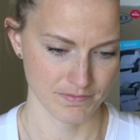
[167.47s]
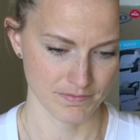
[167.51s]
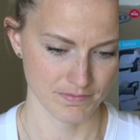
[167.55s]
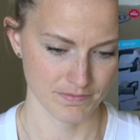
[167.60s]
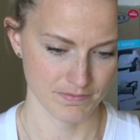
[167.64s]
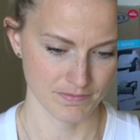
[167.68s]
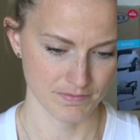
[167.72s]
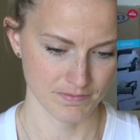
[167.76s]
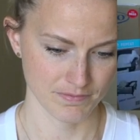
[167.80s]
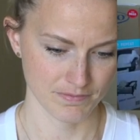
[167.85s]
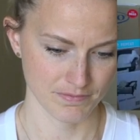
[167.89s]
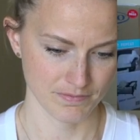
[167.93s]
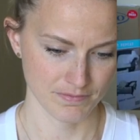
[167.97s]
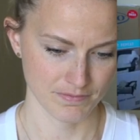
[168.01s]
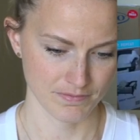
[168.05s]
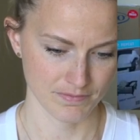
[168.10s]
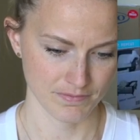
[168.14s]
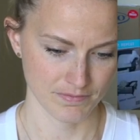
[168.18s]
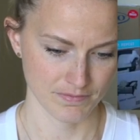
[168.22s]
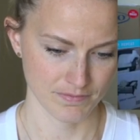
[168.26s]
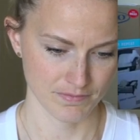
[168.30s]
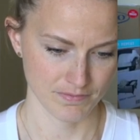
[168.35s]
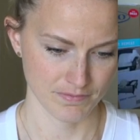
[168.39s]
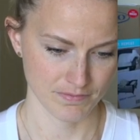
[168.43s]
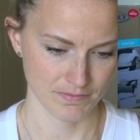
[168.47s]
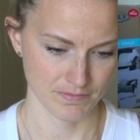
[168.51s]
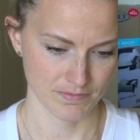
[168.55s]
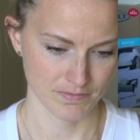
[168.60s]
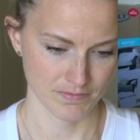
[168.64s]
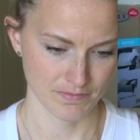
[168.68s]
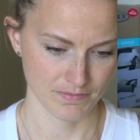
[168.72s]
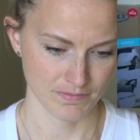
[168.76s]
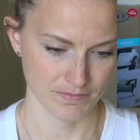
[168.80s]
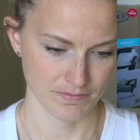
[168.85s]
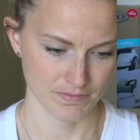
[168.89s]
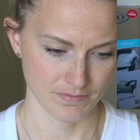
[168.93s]
I usually do these vlogs
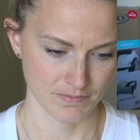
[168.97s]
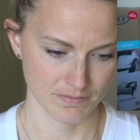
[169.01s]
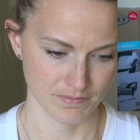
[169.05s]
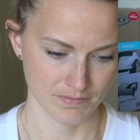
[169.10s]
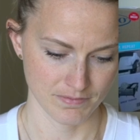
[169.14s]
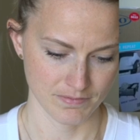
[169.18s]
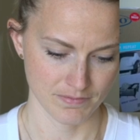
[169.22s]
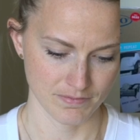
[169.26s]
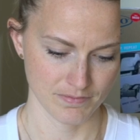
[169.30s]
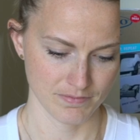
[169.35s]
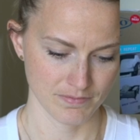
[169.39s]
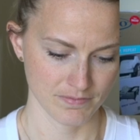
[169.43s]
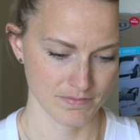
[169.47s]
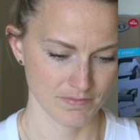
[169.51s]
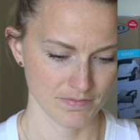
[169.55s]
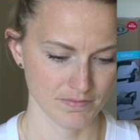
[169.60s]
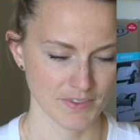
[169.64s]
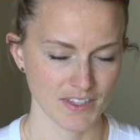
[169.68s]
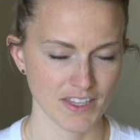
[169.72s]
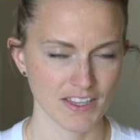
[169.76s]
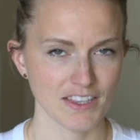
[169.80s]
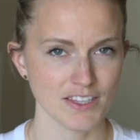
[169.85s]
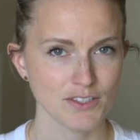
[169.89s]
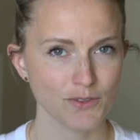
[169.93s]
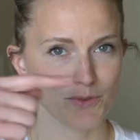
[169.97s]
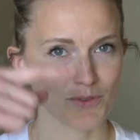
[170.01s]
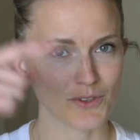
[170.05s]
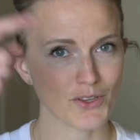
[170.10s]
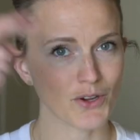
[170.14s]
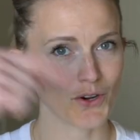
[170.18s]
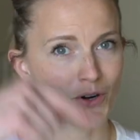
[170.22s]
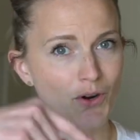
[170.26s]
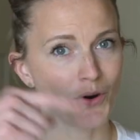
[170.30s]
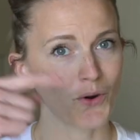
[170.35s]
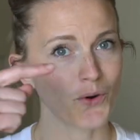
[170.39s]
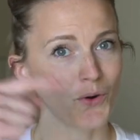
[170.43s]
up in baby's room, but this was
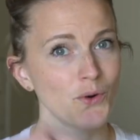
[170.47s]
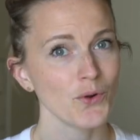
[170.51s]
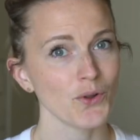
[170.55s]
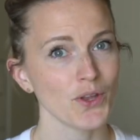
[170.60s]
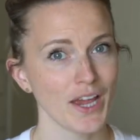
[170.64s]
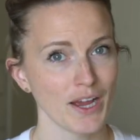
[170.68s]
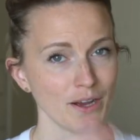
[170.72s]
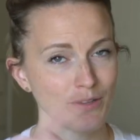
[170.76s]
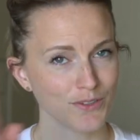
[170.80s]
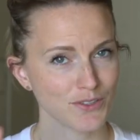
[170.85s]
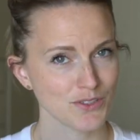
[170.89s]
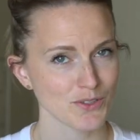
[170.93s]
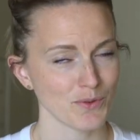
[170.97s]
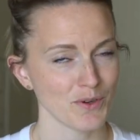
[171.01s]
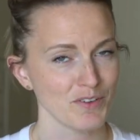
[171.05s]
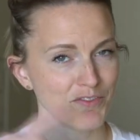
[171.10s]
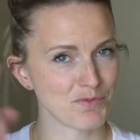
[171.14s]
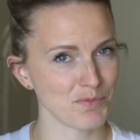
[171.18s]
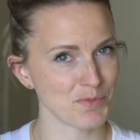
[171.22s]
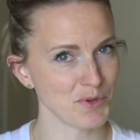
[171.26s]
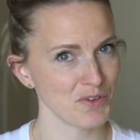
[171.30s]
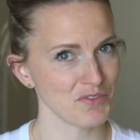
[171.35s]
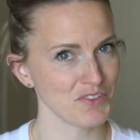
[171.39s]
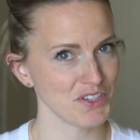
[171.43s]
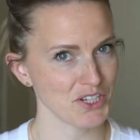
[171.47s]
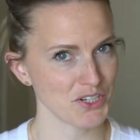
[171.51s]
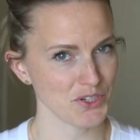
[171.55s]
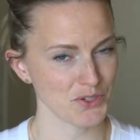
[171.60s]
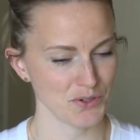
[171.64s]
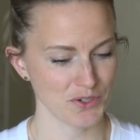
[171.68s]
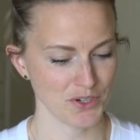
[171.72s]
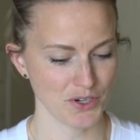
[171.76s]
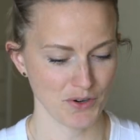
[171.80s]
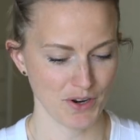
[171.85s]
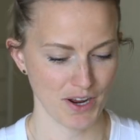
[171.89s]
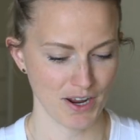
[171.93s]
our old house, so we've moved into
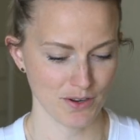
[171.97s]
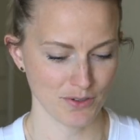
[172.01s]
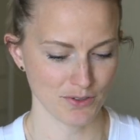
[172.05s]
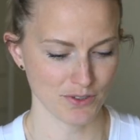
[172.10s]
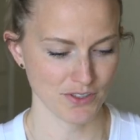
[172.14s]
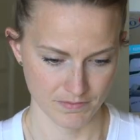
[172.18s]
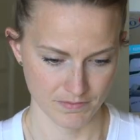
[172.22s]
a new house.